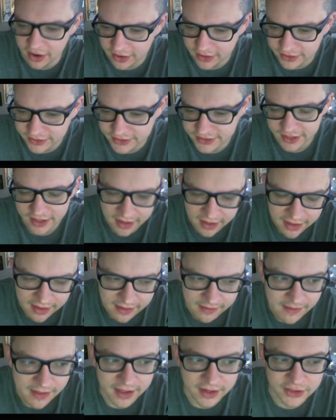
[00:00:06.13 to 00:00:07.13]
It
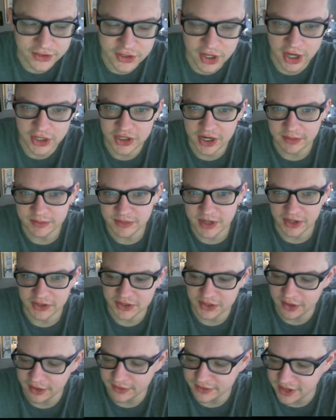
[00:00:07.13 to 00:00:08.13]
is I, James L.
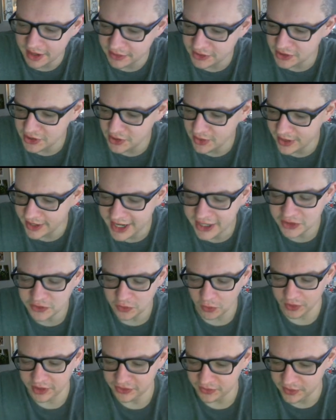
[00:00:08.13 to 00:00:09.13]
Seegers, coming to you at
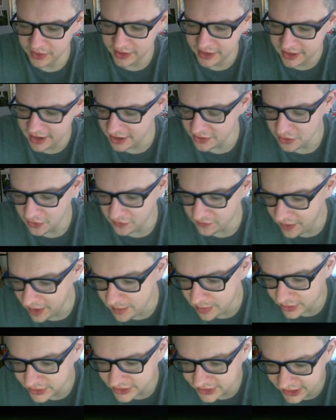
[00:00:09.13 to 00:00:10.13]
8:23 on
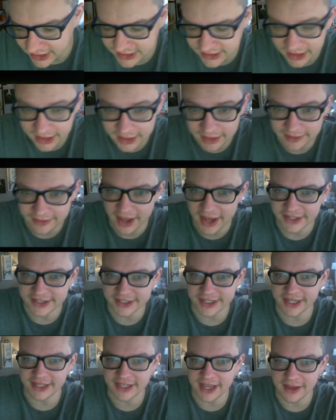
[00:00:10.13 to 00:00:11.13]
November 16th. This
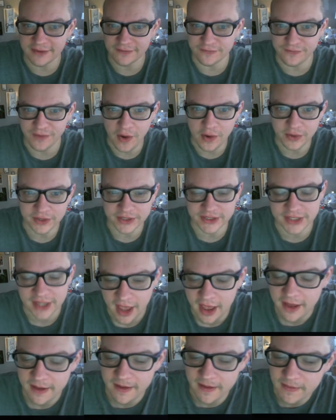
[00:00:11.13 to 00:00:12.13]
is it, folks.
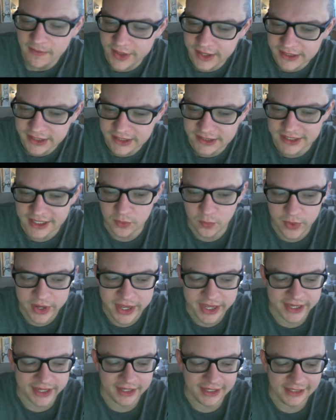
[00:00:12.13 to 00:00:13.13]
This is the
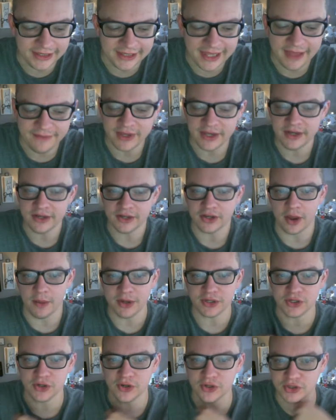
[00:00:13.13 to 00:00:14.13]
Week 11
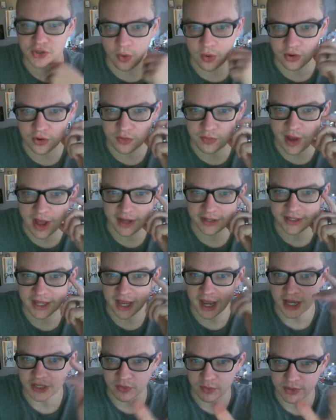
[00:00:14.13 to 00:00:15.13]
Commissioner's Corner
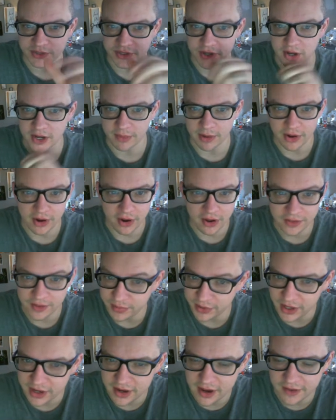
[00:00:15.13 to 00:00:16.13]
podcast where we talk about all the
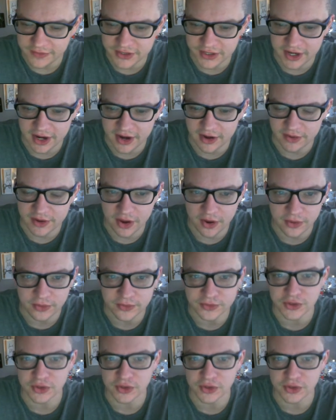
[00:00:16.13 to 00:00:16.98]
playoff scenarios.